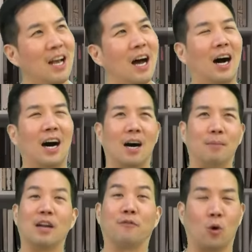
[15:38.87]

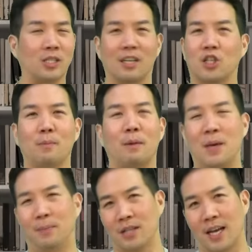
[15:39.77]
And of course, I'm going to talk about
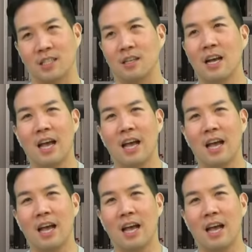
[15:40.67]
people next.